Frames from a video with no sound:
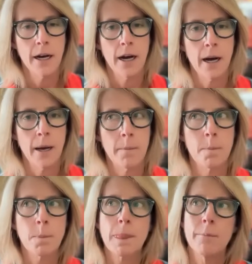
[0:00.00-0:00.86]

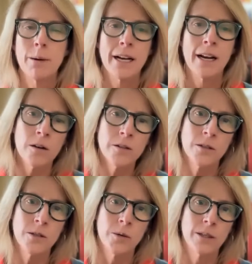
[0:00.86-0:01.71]
But I also
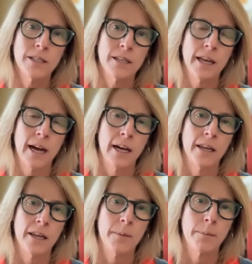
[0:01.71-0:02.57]
noticed that
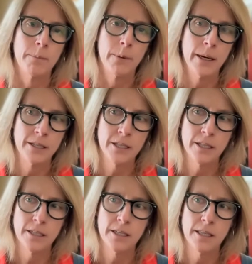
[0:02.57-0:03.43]
the
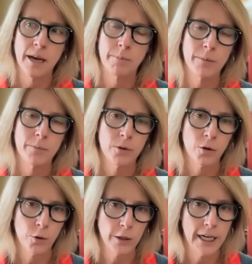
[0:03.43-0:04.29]
budgets that people
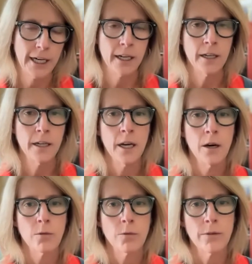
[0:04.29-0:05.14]
created
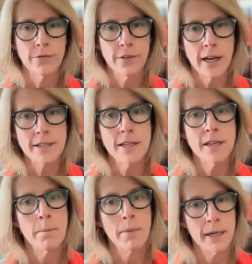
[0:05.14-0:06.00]
reflected
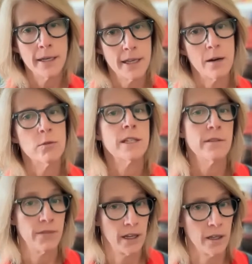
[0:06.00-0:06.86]
the money that was
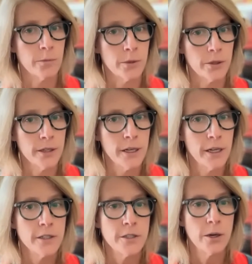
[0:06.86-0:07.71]
available.
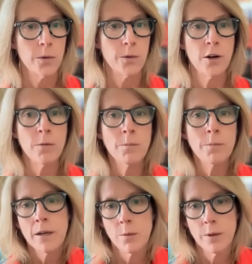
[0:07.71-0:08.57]
So they're
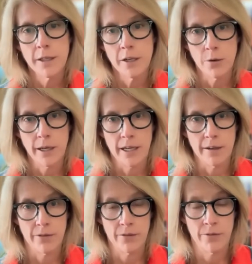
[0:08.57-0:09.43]
being really
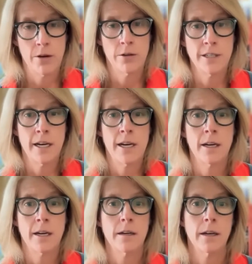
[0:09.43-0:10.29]
creative. If they're
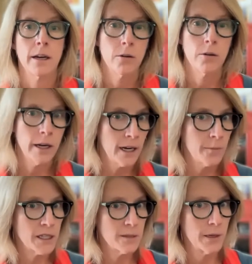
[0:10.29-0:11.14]
saying like, okay,
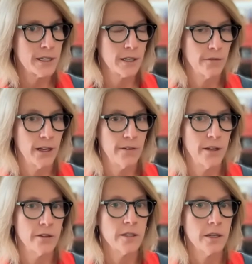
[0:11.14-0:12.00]
I'm expecting a
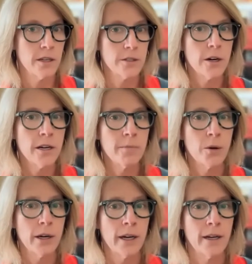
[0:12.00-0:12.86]
$5,000 startup
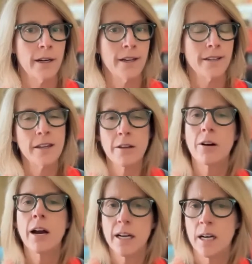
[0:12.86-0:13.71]
grant, then they're
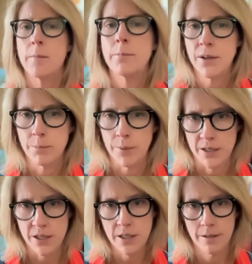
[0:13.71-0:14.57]
kind of going to build a
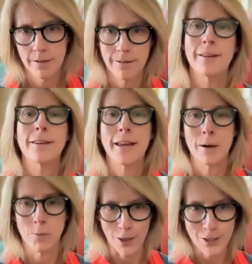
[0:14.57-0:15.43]
budget
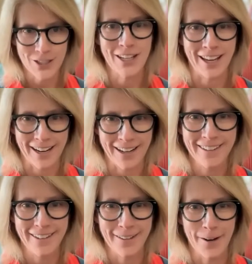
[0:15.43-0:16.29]
that works to that,
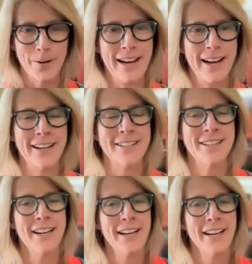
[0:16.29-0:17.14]

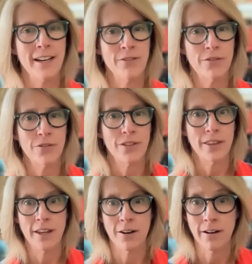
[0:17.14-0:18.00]
and if
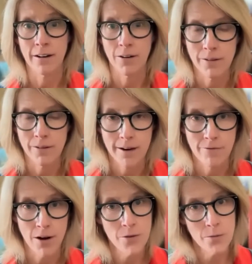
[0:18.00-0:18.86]

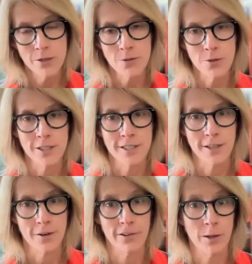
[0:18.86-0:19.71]
all the resources that
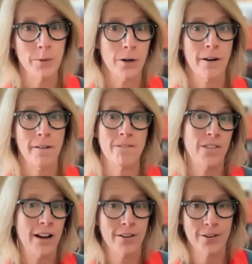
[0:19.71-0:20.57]
are available are
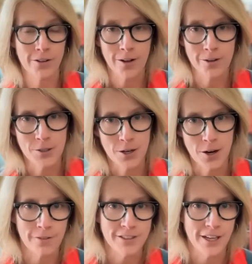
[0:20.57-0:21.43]
$500 to
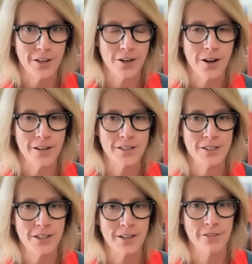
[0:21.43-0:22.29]
offset the
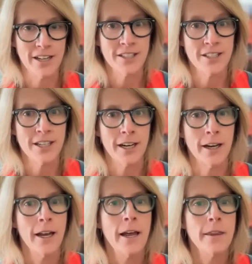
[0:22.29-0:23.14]
cost of
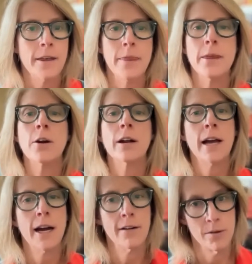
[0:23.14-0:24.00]
licensing, then they're going to
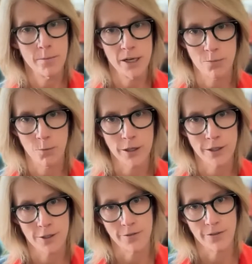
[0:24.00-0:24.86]
have a much more
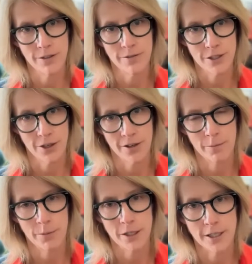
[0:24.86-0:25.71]
conservative
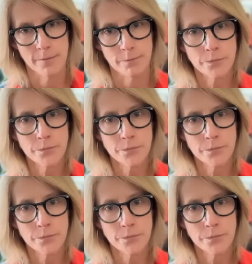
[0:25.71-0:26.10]
startup budget.